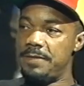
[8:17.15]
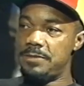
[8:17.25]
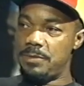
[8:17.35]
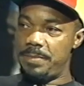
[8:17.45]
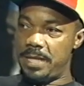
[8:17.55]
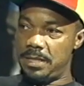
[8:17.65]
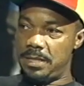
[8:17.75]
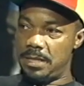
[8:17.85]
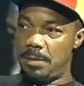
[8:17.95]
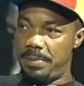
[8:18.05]
This will be at
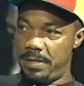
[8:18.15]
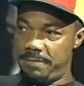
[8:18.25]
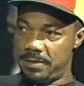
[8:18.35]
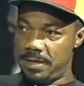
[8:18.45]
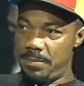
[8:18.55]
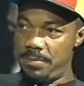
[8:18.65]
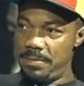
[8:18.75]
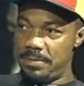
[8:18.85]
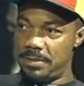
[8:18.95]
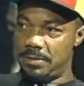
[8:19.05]
the Upper Level Club
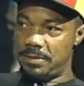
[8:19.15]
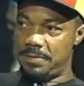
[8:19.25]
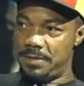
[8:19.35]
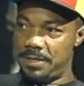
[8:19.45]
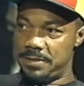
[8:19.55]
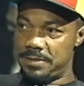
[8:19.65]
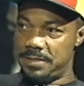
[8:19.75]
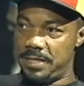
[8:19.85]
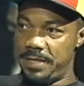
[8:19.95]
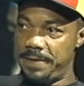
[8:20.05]
on
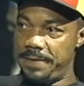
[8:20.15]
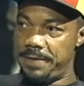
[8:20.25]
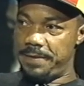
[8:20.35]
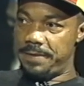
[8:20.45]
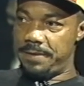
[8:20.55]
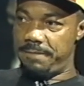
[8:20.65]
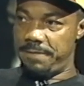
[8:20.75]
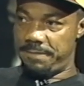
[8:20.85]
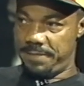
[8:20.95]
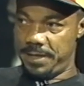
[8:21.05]
Thursday. The
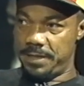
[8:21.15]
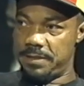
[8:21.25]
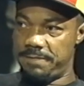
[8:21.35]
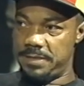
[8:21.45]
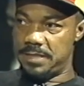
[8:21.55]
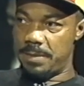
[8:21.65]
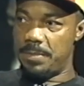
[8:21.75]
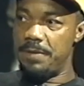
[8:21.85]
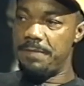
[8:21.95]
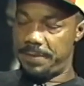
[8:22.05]
15th of
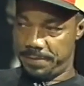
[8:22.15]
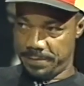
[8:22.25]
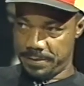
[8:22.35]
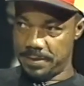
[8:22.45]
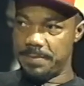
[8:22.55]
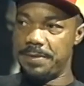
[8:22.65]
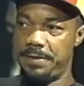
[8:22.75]
December.